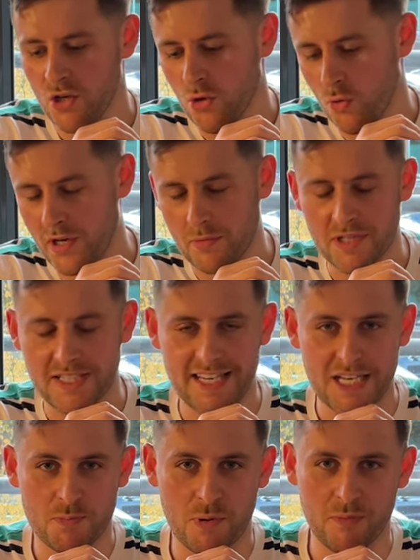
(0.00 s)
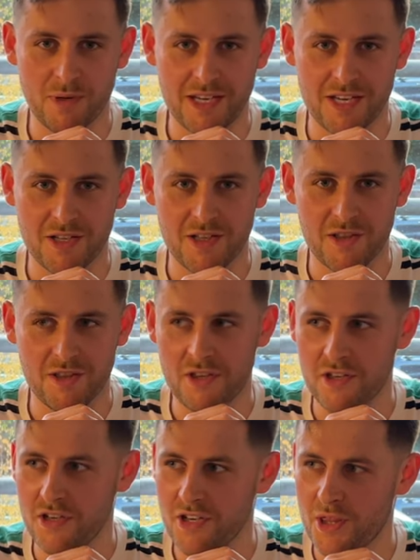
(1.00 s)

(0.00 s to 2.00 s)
what I'm going to say is probably the,